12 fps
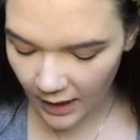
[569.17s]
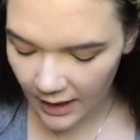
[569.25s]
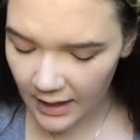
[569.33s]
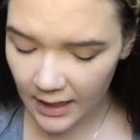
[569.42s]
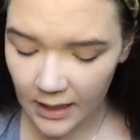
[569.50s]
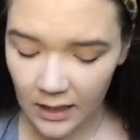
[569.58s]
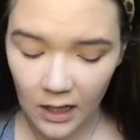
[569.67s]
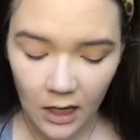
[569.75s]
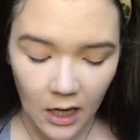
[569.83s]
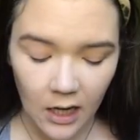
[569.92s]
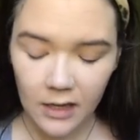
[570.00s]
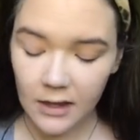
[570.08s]
And then
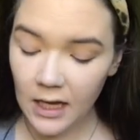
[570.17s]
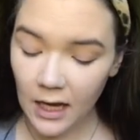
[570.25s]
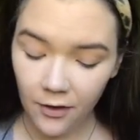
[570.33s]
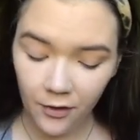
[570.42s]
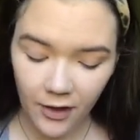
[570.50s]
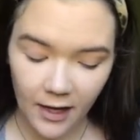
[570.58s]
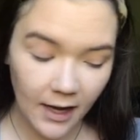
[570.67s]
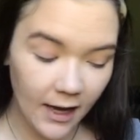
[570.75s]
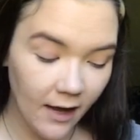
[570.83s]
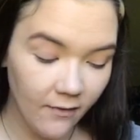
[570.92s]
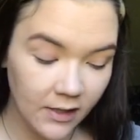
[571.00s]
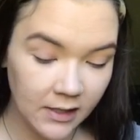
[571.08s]
the other thing I
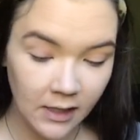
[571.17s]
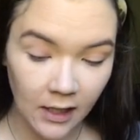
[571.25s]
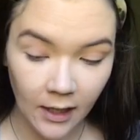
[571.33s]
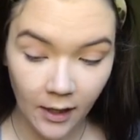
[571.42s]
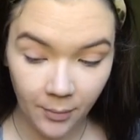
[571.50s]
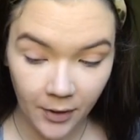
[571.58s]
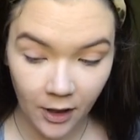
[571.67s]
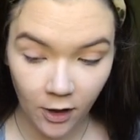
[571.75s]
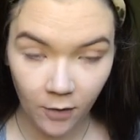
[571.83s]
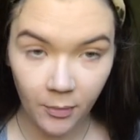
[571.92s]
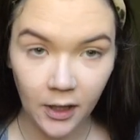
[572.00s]
have is not up here